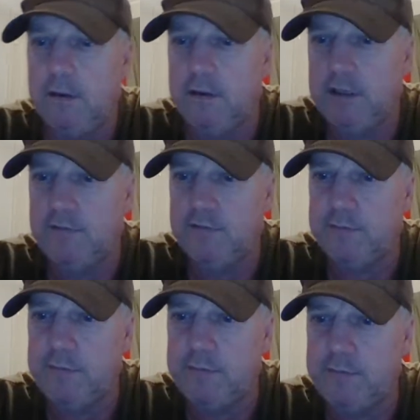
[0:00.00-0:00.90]
kids
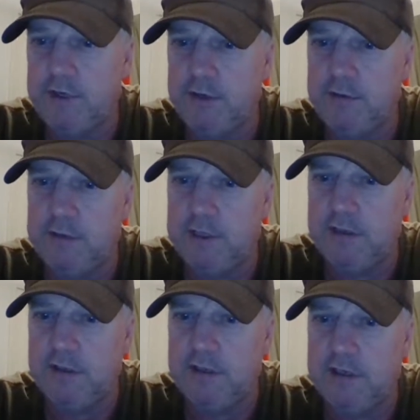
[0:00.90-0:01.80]
remember you at
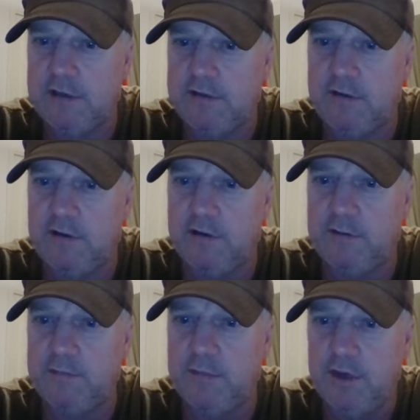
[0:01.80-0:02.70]
that
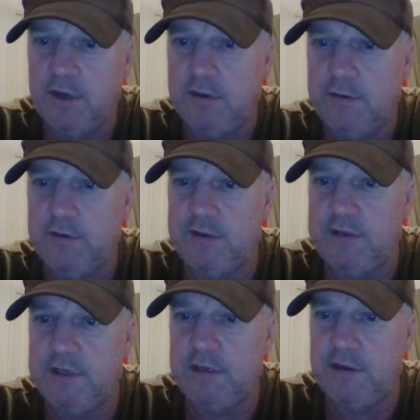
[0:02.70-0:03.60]
time with
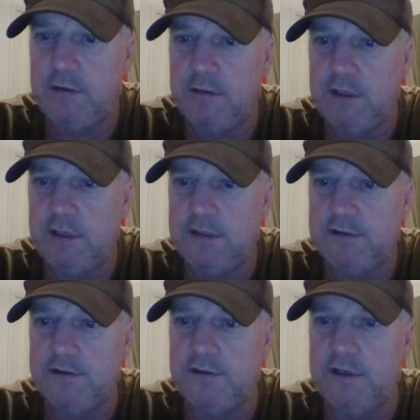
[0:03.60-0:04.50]
their Lola
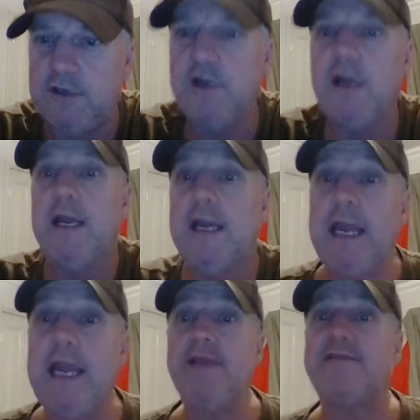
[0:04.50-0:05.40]
Duna.
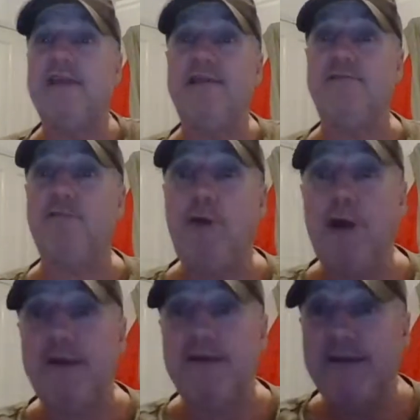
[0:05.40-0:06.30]
Yes, that's
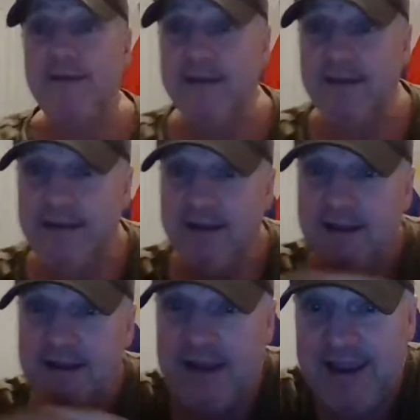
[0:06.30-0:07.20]
right.
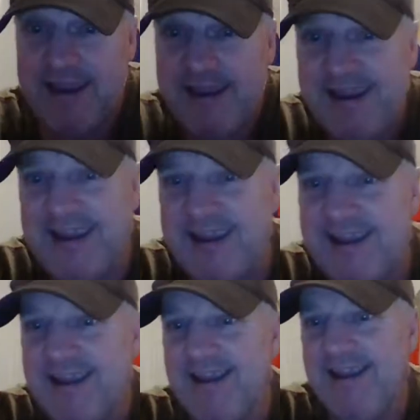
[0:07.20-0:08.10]
Yeah.
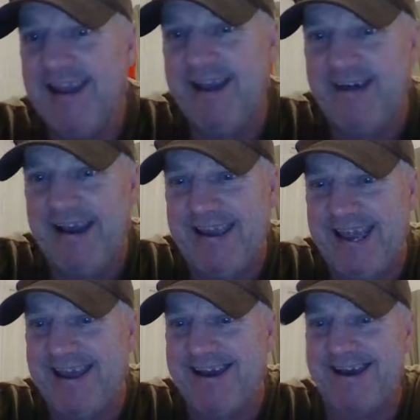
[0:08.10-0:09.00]
How are
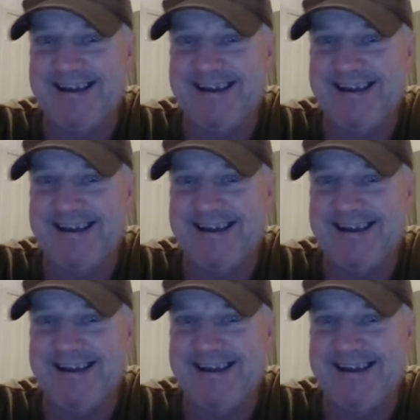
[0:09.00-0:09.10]
ya?